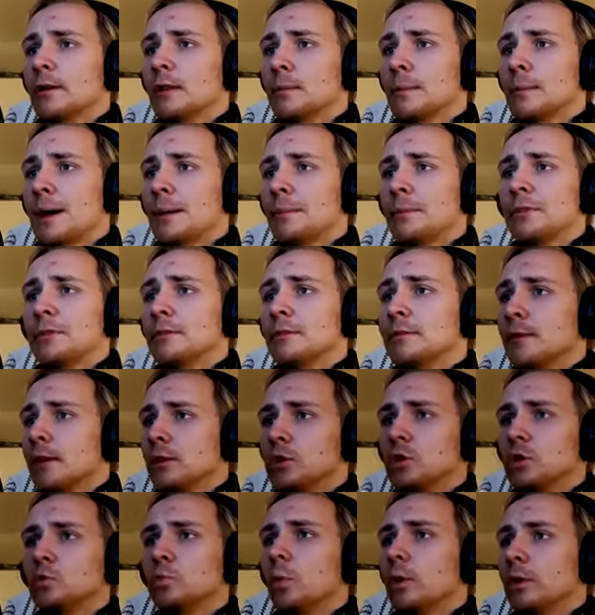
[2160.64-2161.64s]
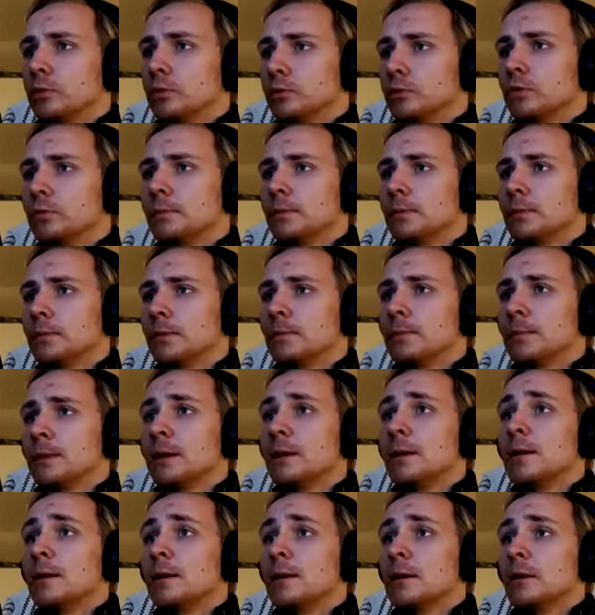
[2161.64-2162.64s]
mammoth. It's not just one group.
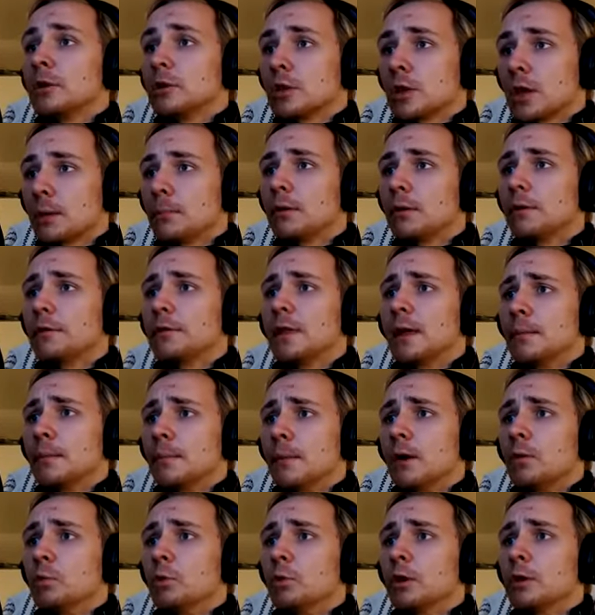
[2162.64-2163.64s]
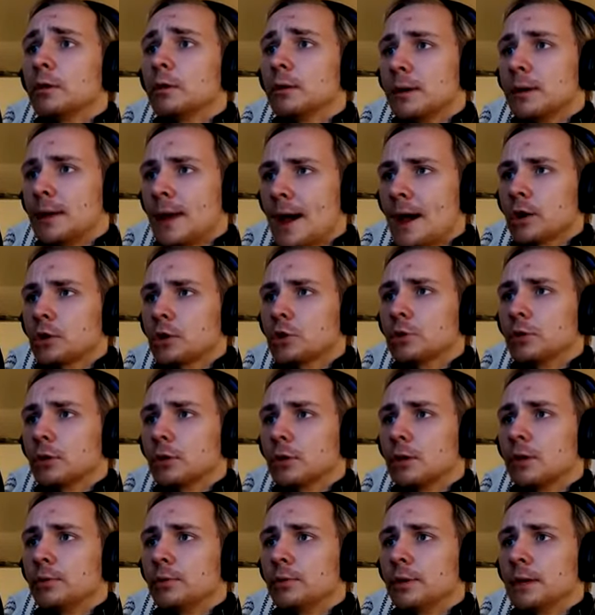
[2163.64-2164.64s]
Some of them are working on actual
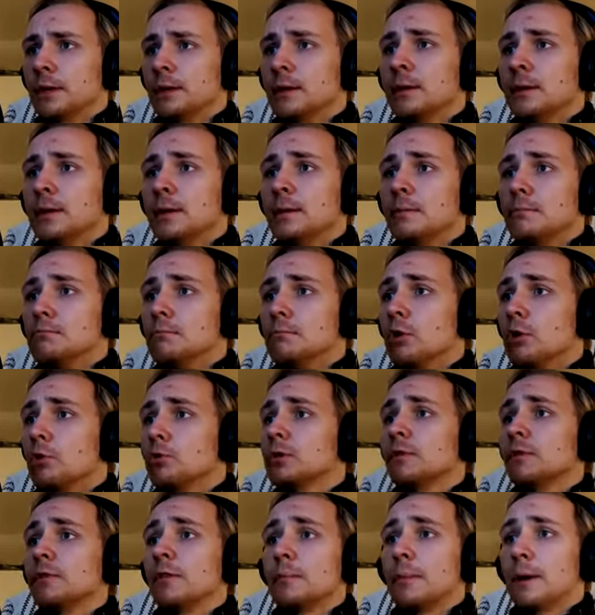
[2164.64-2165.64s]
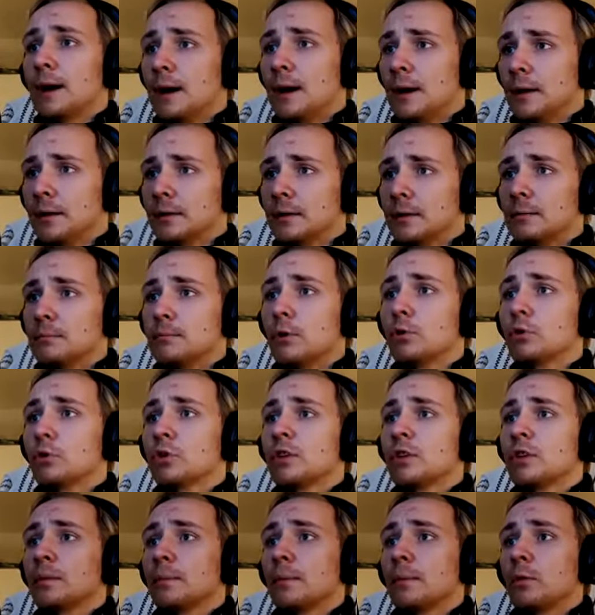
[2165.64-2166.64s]
cloning. Most of them aren't. Most
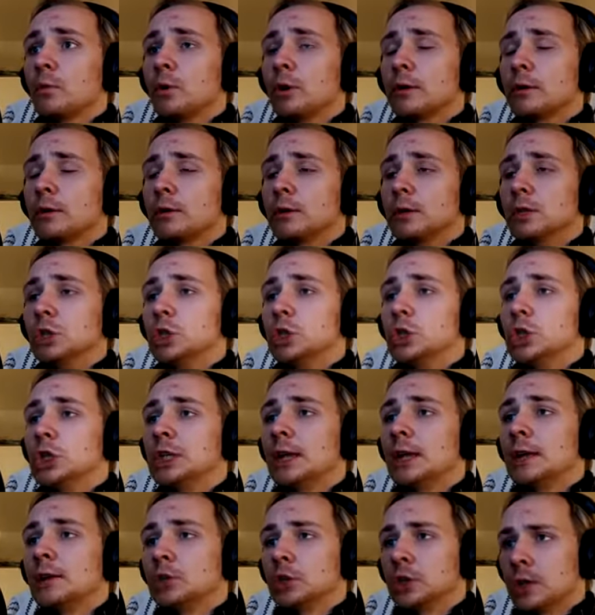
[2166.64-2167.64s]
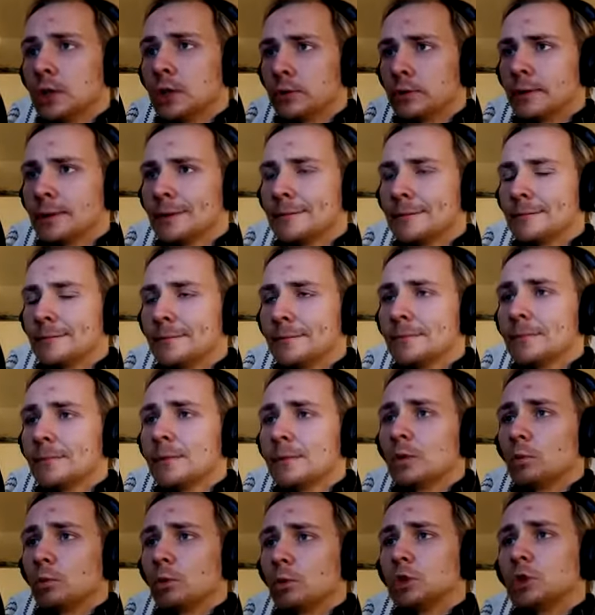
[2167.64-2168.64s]
of them are working on gene engineering,
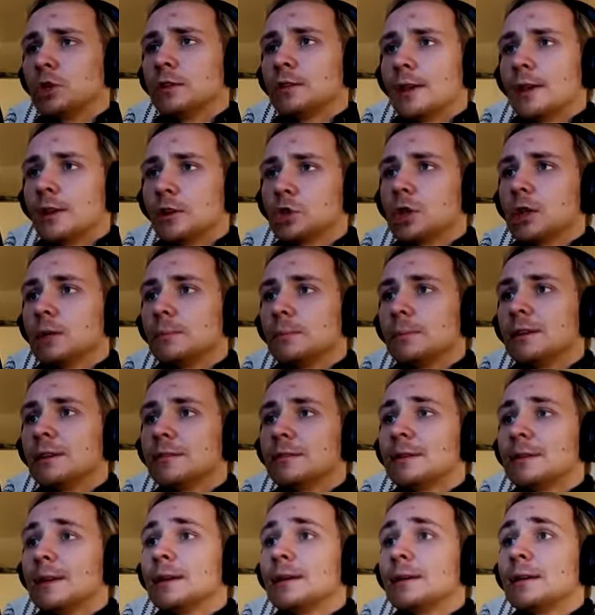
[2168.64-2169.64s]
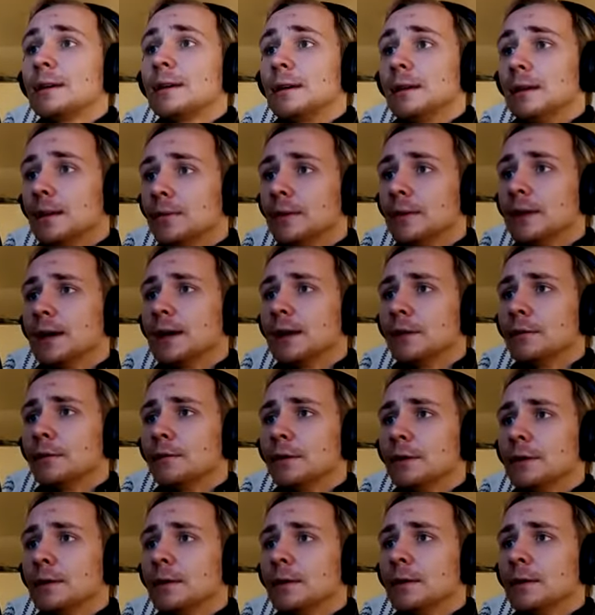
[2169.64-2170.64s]
which essentially means taking a living elephant